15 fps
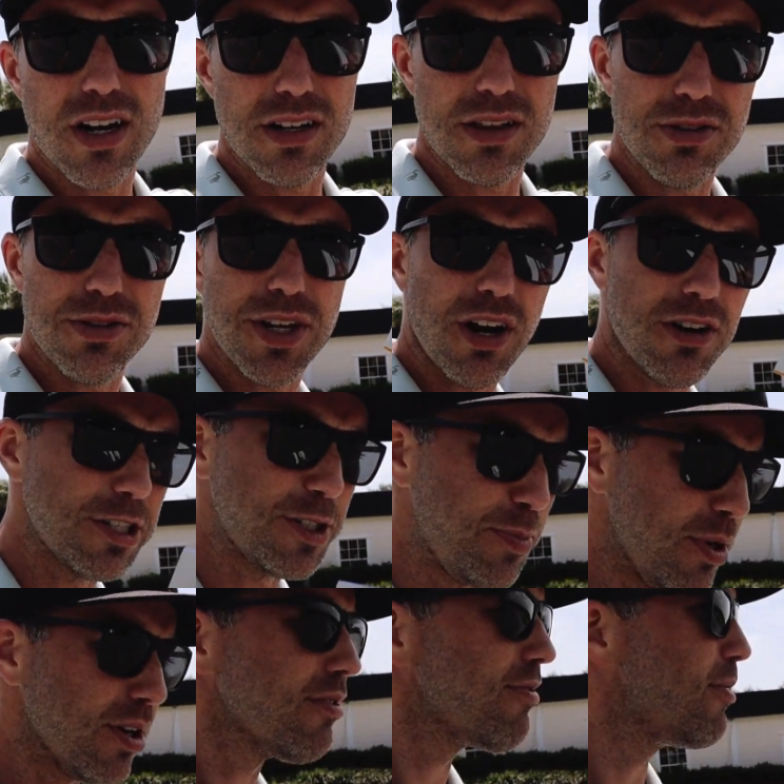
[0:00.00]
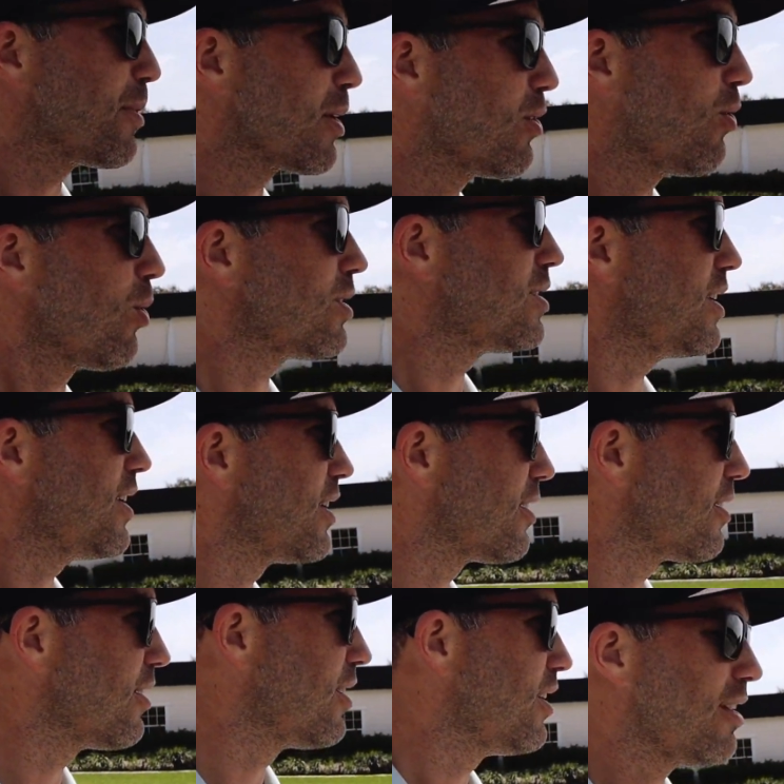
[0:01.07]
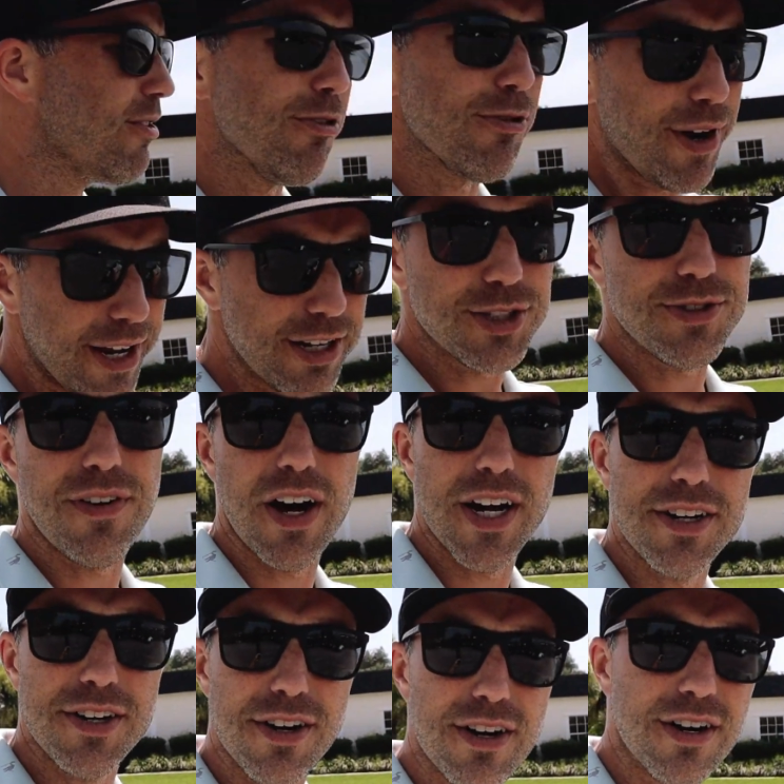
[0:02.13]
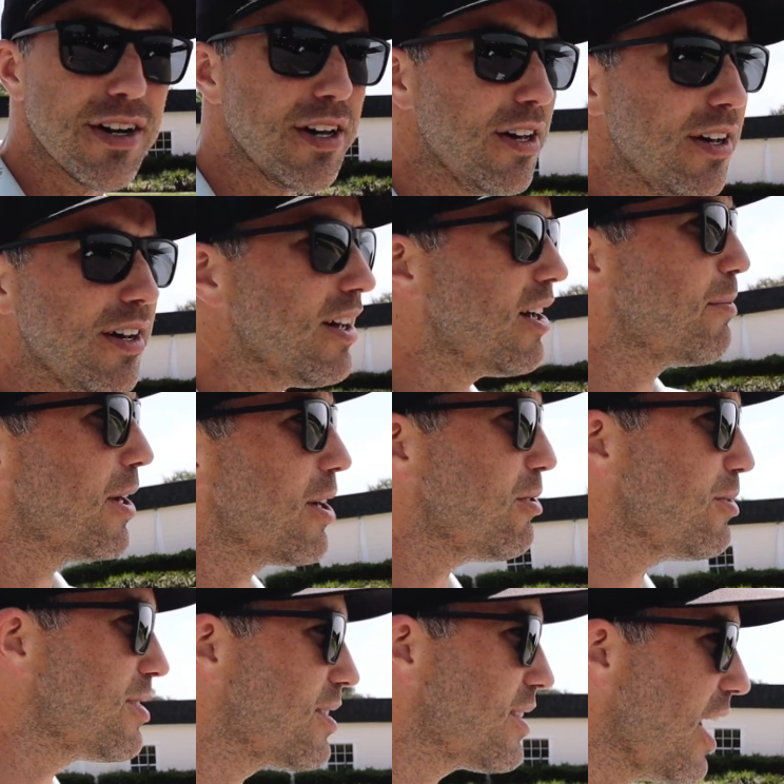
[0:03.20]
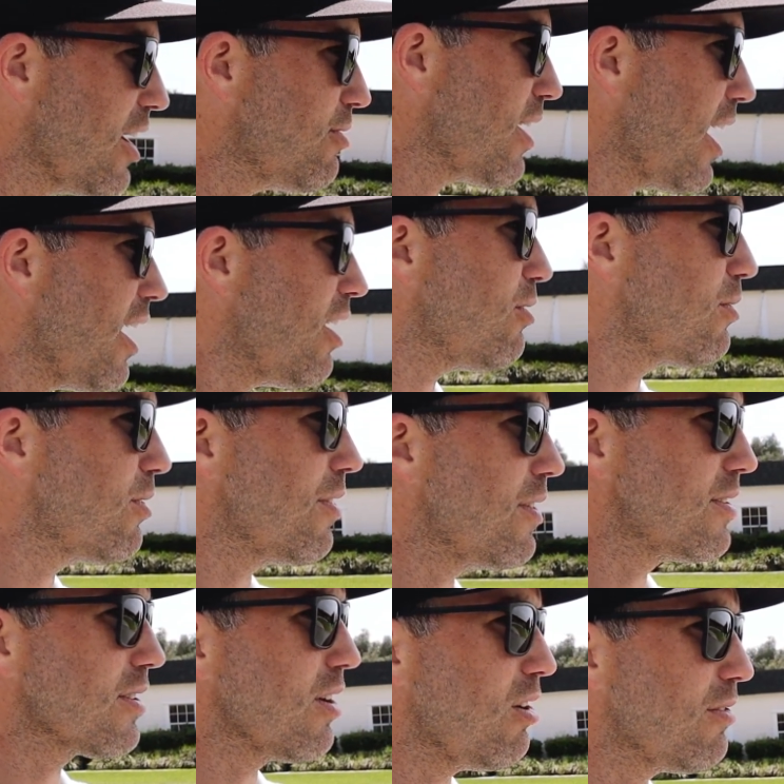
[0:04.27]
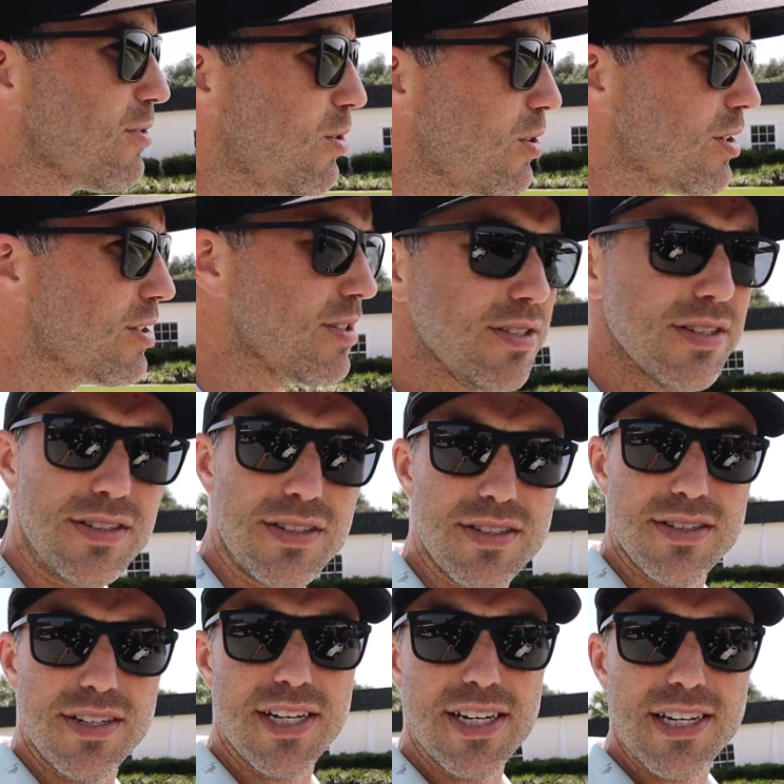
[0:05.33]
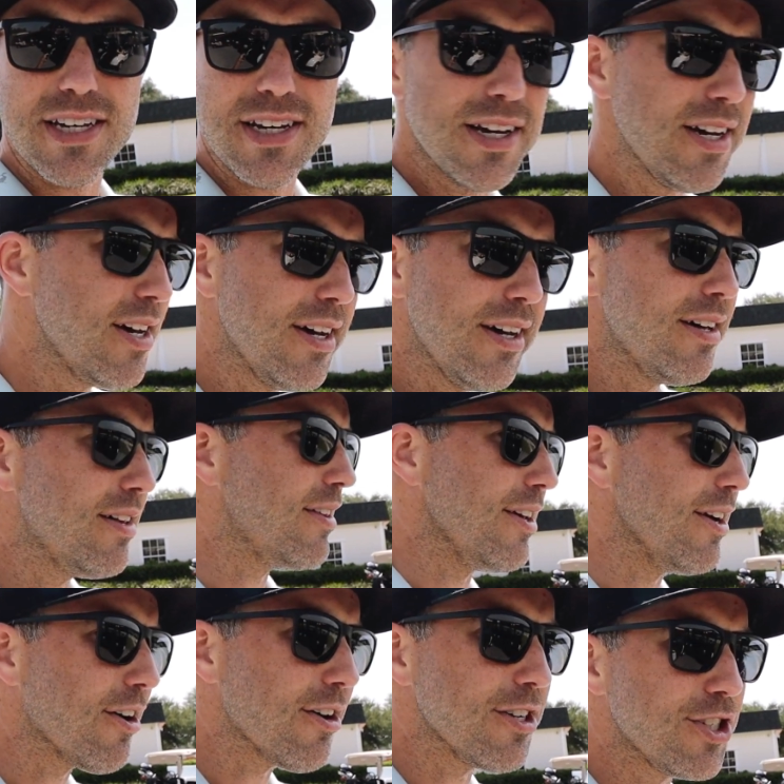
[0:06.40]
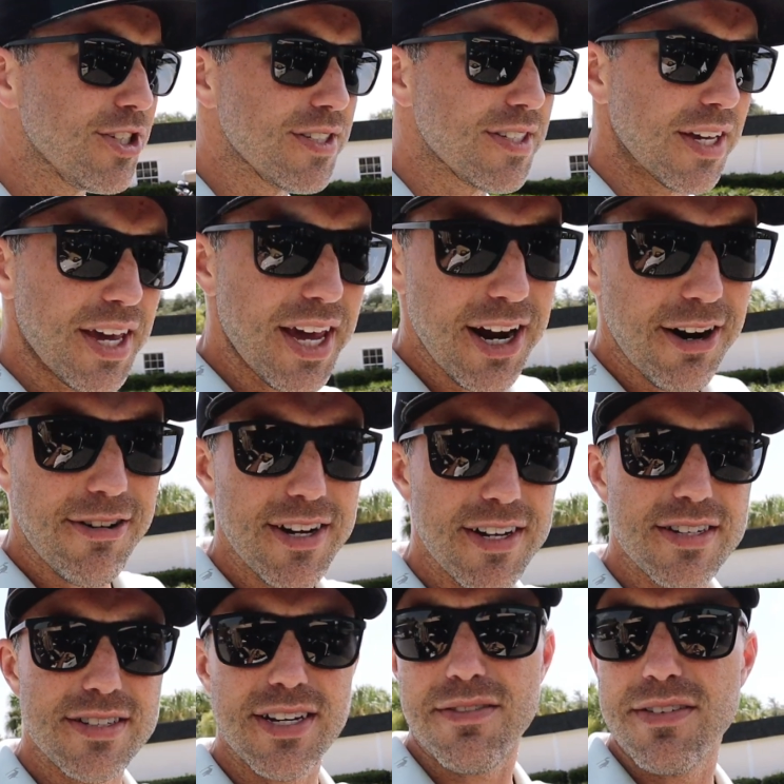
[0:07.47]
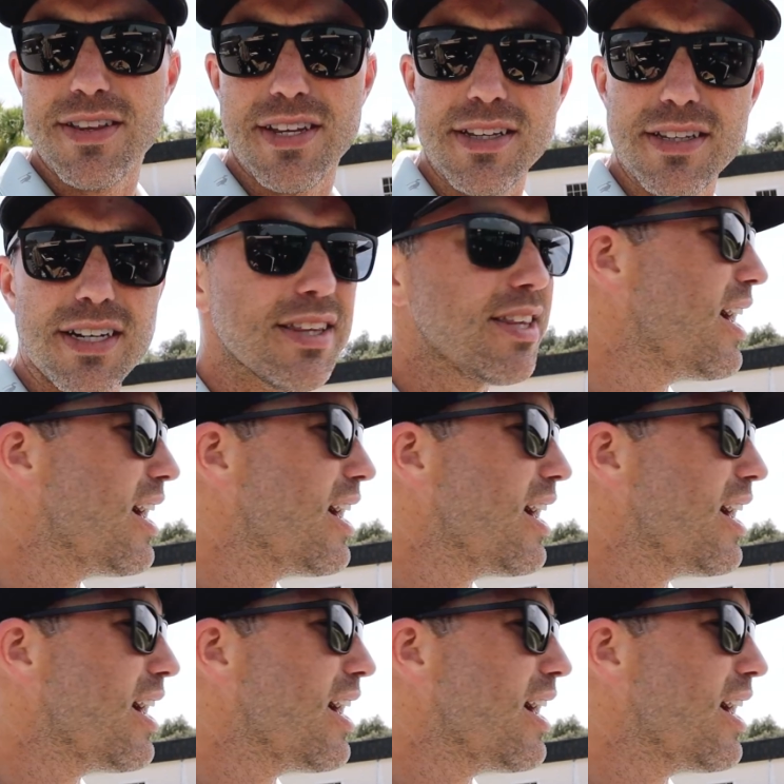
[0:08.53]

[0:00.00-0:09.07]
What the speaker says: Got a little yardage book from the course here, rangefinder. I'm gonna go scout out this golf course, see the yardages, the carries, everything like